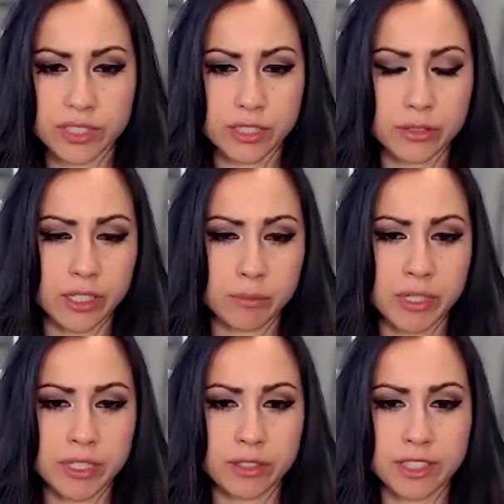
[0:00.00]
that you
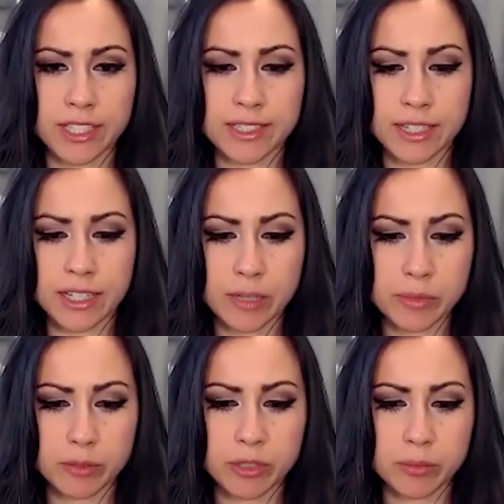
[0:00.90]
recommend during that time
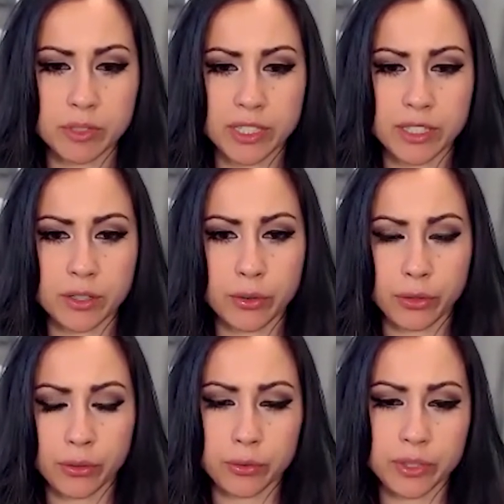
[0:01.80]
so people can go
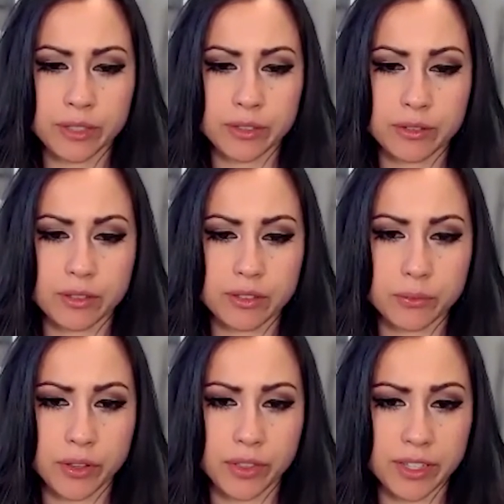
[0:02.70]
through it
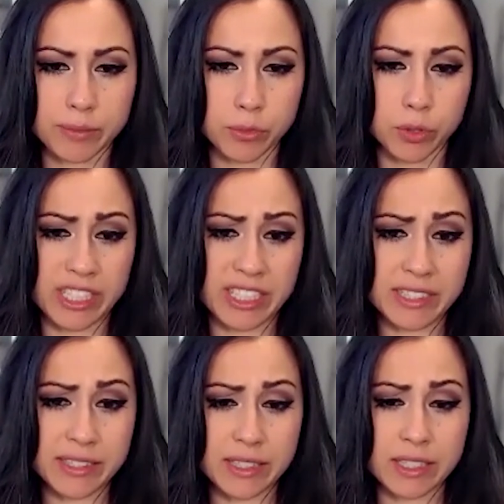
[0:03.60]
with more
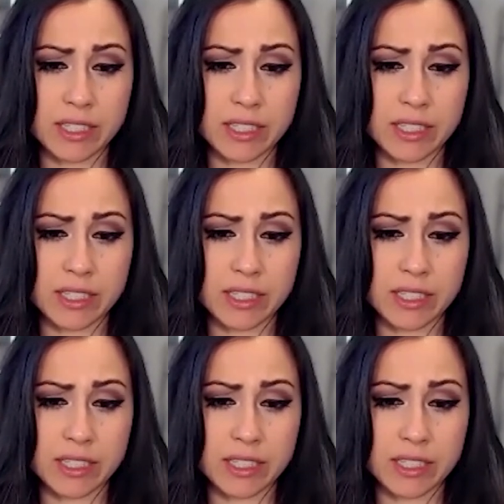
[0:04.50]
ease?